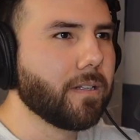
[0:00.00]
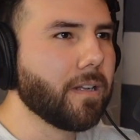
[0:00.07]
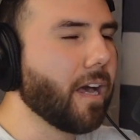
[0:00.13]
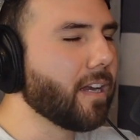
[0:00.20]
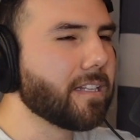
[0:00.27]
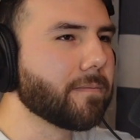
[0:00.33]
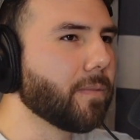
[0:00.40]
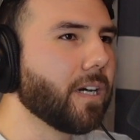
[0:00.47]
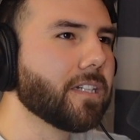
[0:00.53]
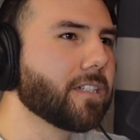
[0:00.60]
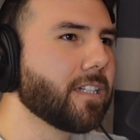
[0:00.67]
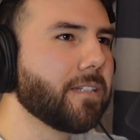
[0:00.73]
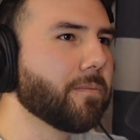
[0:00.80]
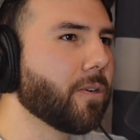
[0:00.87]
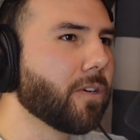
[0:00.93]
not as much
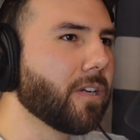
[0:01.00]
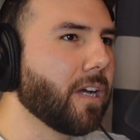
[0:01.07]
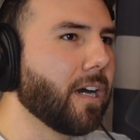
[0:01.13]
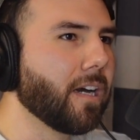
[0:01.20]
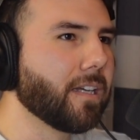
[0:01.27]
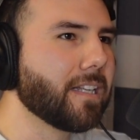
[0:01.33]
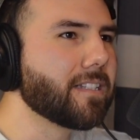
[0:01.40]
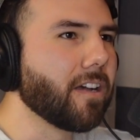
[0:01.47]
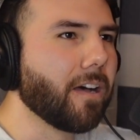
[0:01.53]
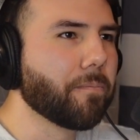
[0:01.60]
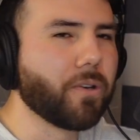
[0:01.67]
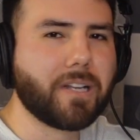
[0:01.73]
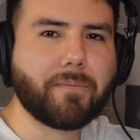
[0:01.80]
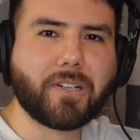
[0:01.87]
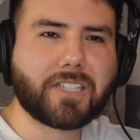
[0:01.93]
anymore. Nah, it's all
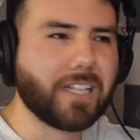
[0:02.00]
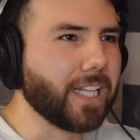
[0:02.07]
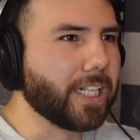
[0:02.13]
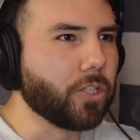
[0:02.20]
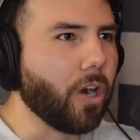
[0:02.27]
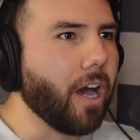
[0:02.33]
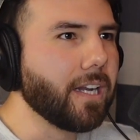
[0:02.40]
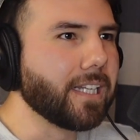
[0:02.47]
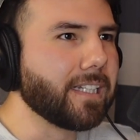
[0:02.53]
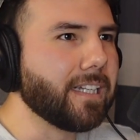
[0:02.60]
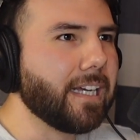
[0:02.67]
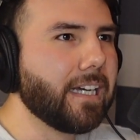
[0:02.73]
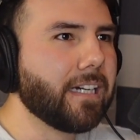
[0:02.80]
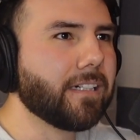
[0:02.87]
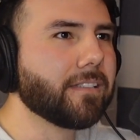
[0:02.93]
pretty much electronic now.